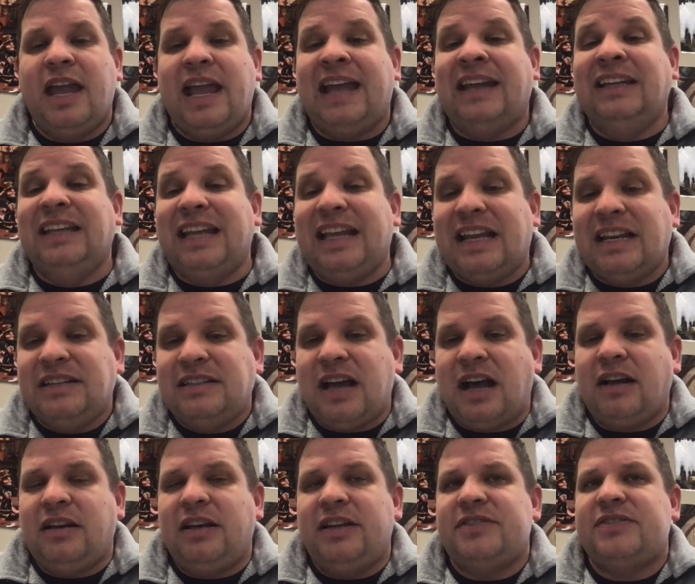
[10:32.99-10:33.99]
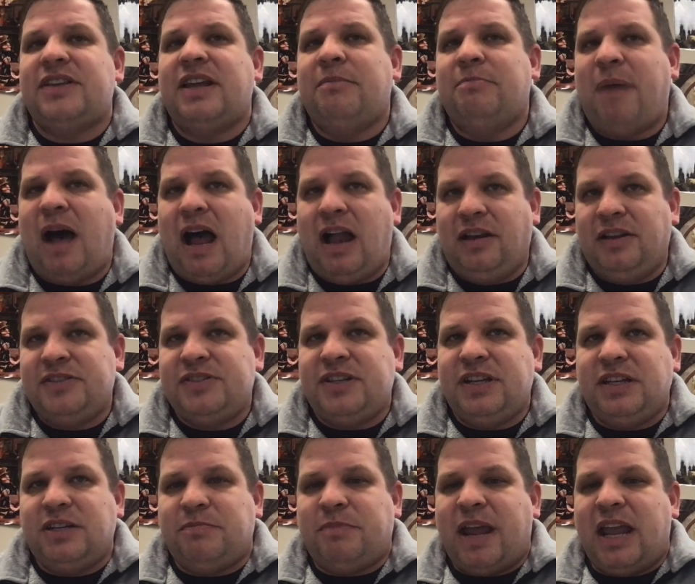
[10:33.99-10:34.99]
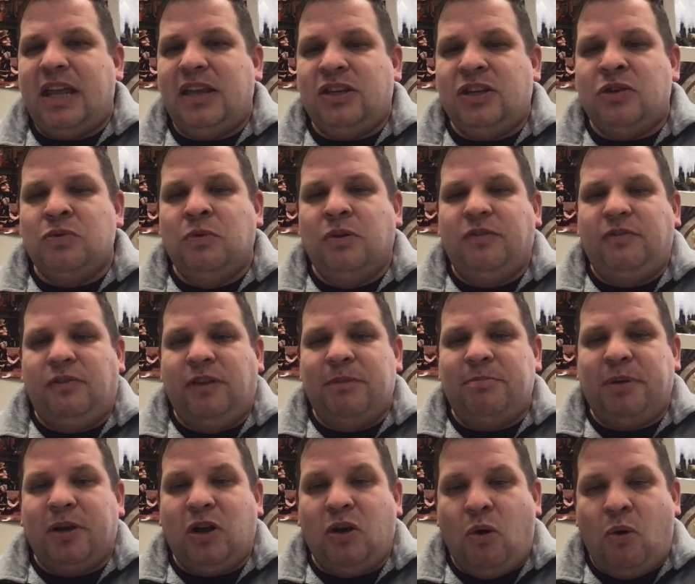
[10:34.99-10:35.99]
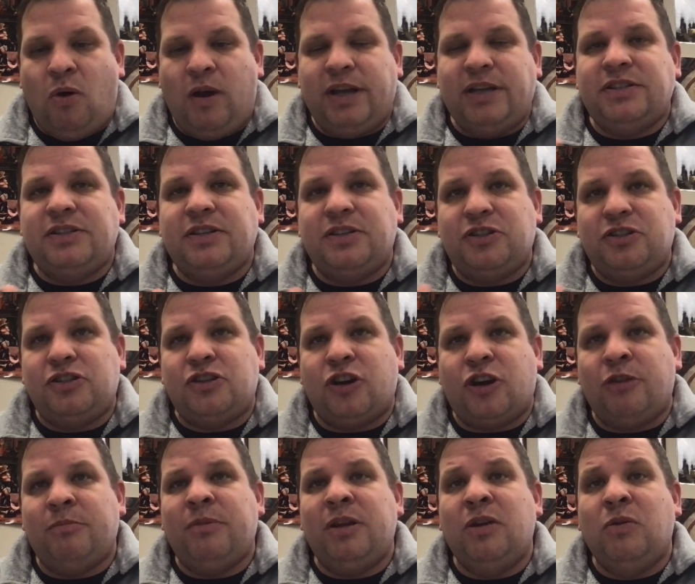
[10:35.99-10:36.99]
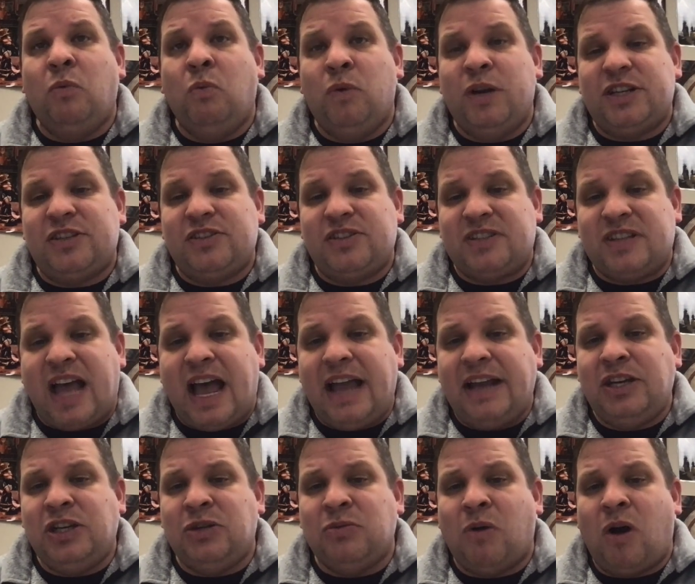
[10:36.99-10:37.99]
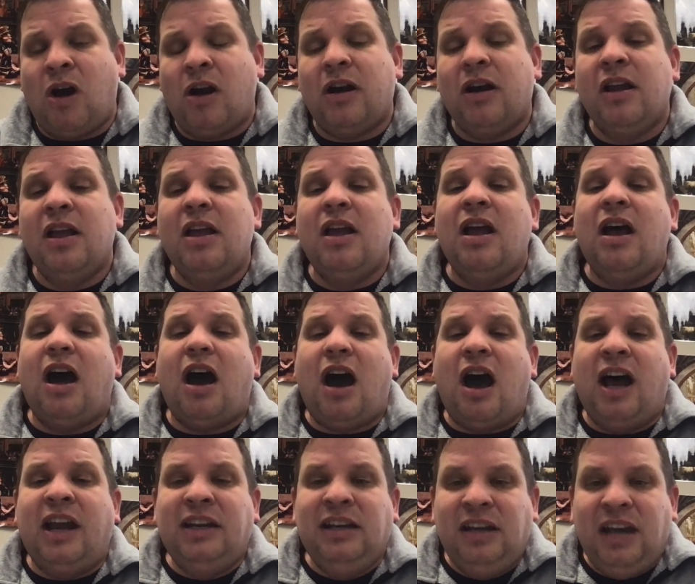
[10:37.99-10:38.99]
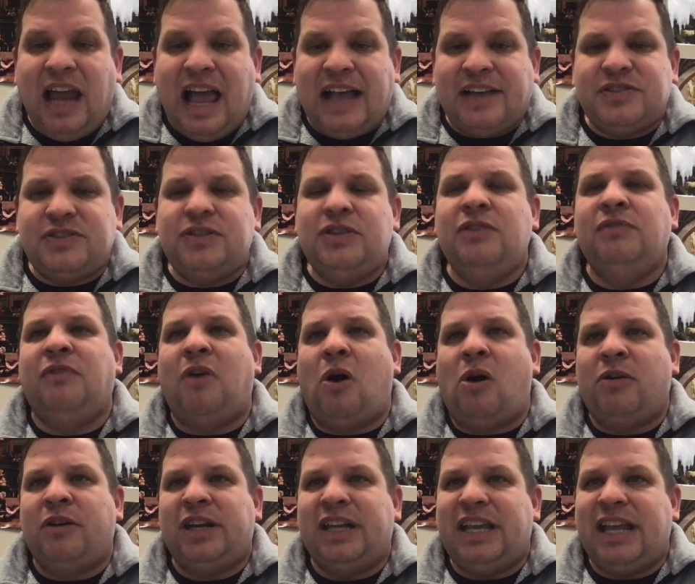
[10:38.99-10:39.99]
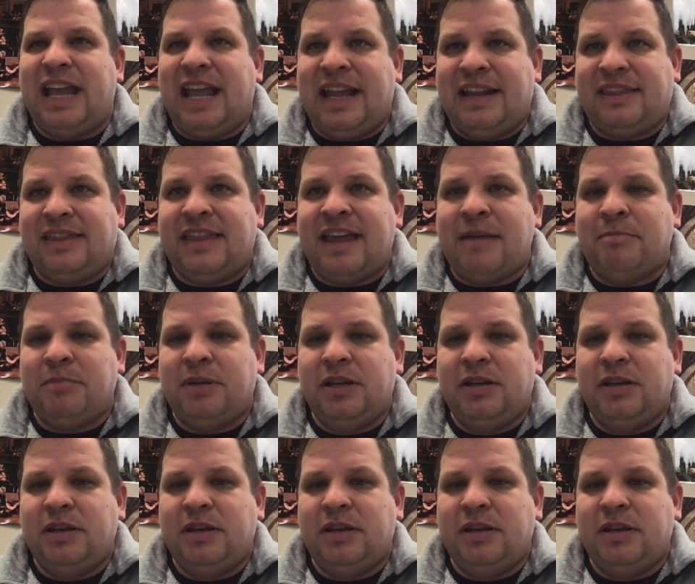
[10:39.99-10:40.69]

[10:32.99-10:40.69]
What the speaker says: In Lincoln Douglas and policy debate, you will flip a coin to determine which side you are, unless you've already hit them.